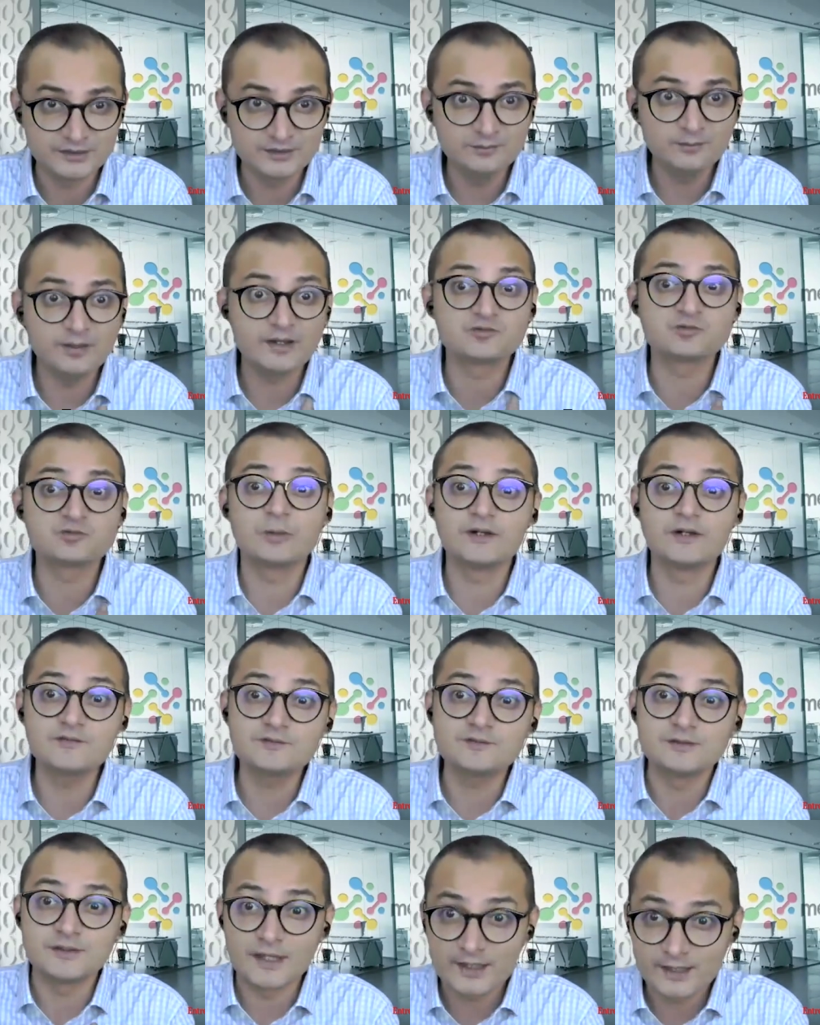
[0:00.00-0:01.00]
the team, as
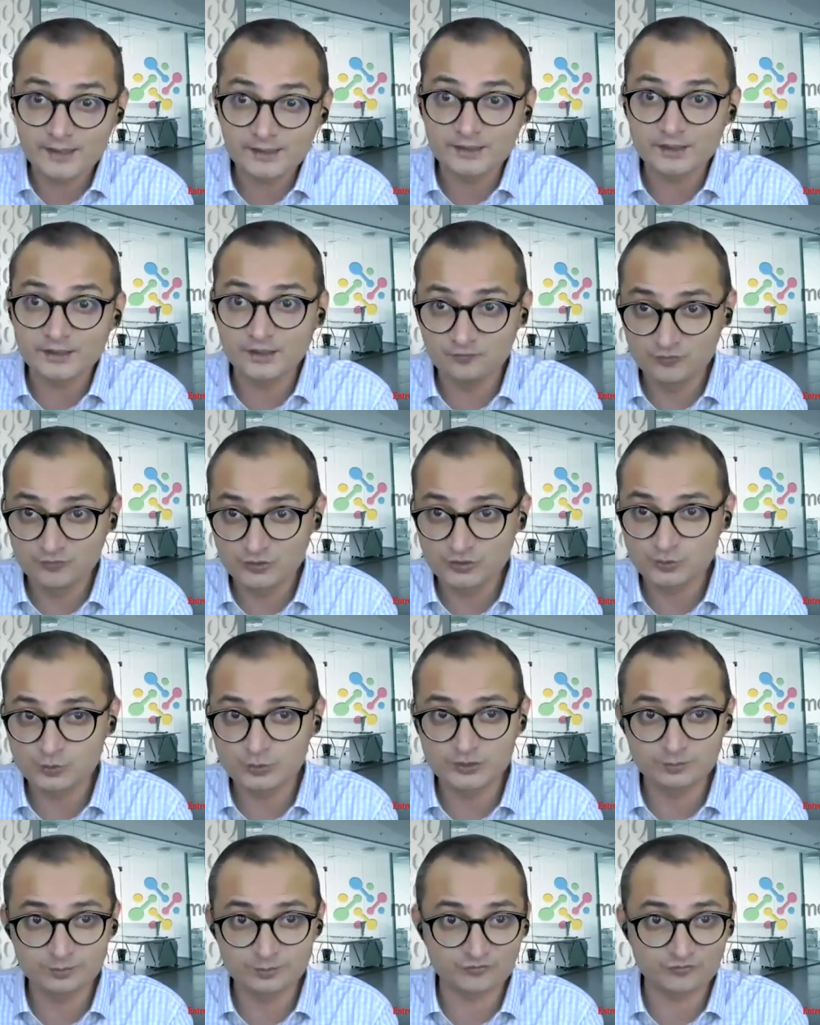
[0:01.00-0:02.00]
well as their
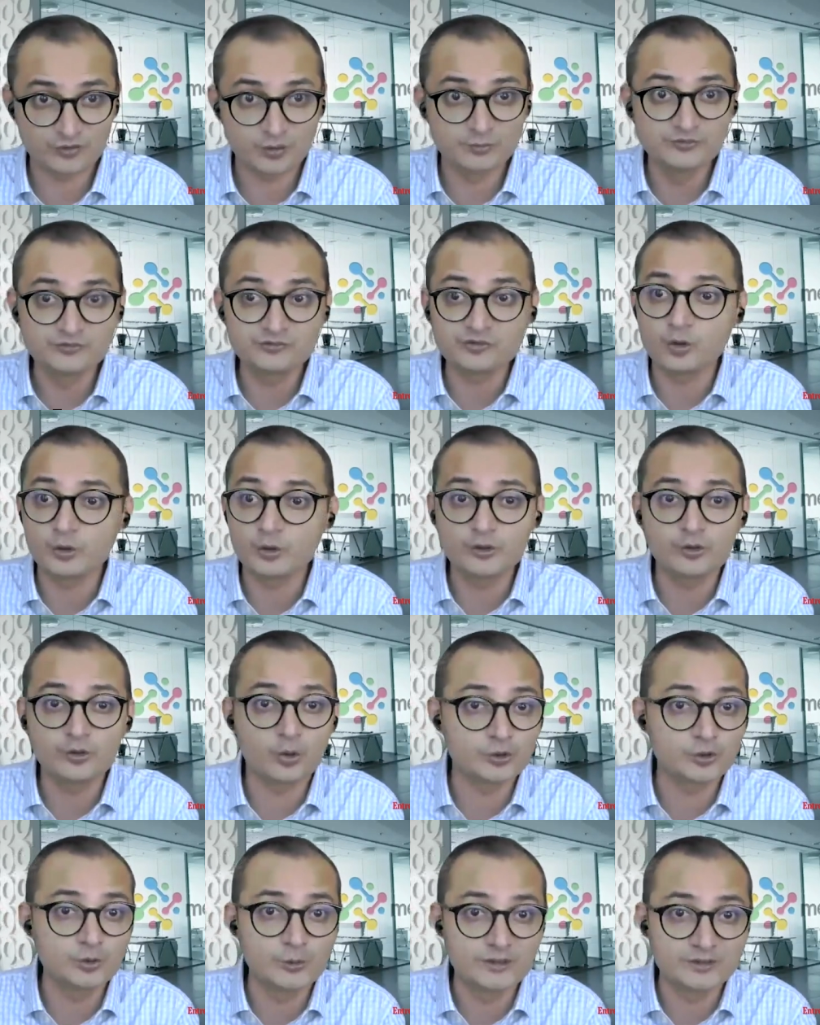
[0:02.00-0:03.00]
individual performance
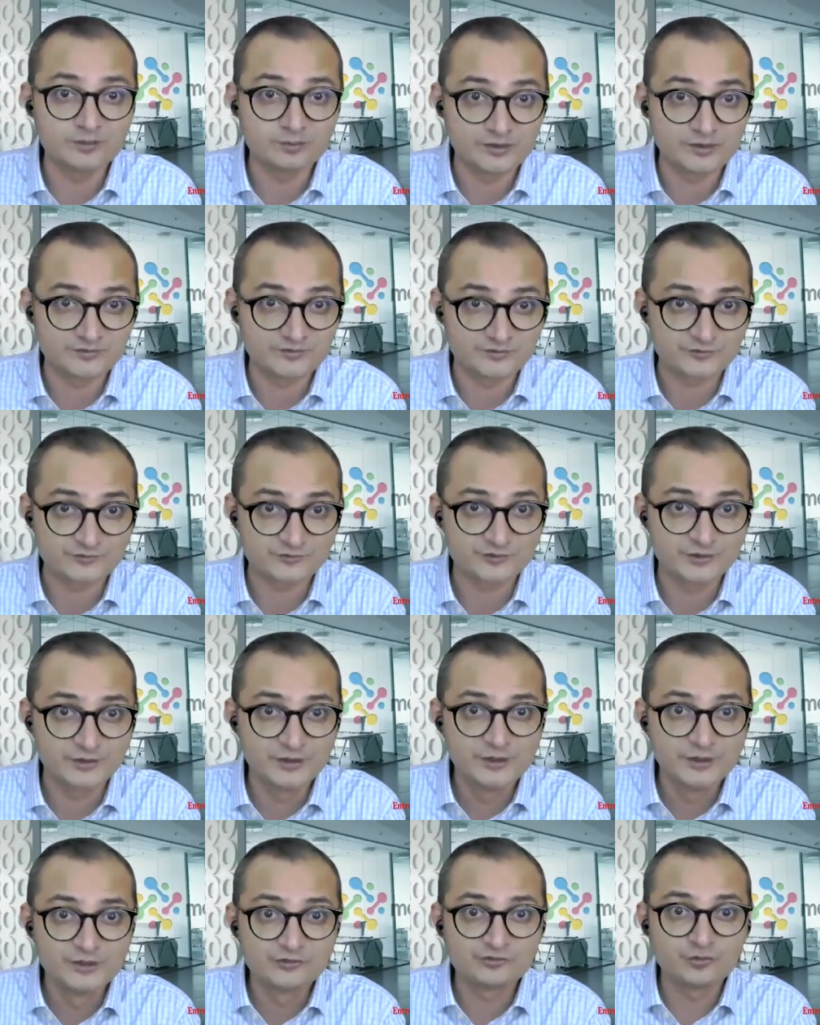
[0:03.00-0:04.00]
on an ongoing
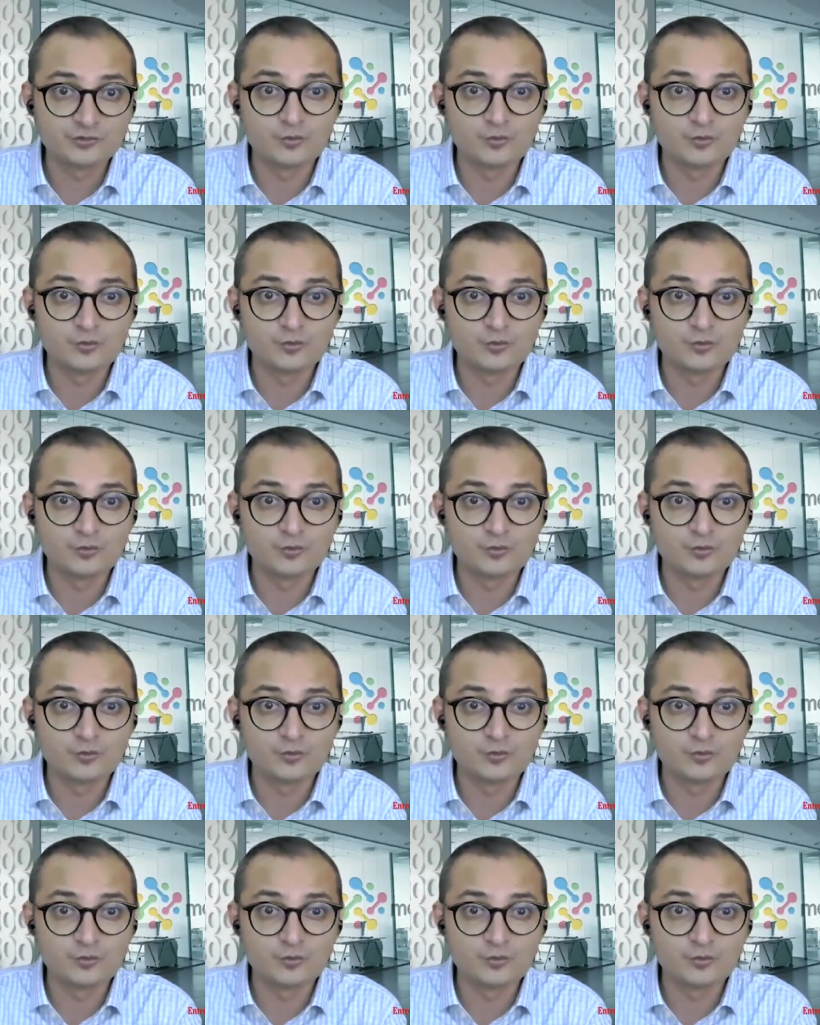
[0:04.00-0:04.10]
basis.